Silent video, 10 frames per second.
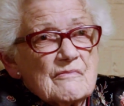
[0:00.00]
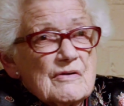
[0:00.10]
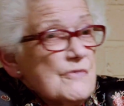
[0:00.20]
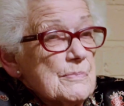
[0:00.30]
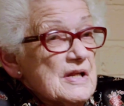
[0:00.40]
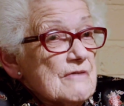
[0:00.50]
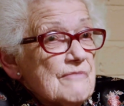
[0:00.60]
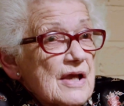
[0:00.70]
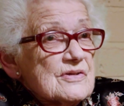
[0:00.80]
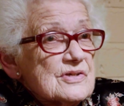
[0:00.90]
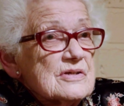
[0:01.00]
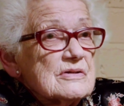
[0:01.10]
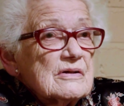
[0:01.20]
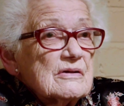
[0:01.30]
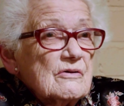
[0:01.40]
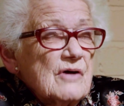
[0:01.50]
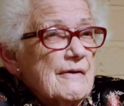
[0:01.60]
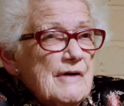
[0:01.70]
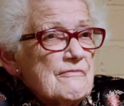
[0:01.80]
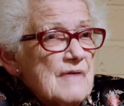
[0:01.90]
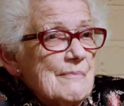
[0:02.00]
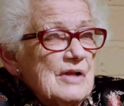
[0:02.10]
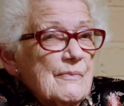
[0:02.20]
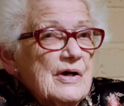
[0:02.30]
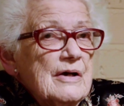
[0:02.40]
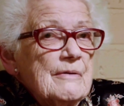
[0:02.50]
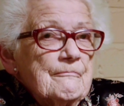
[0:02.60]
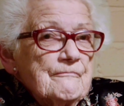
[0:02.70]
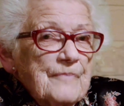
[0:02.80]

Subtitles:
if we'd been affected or how our family were.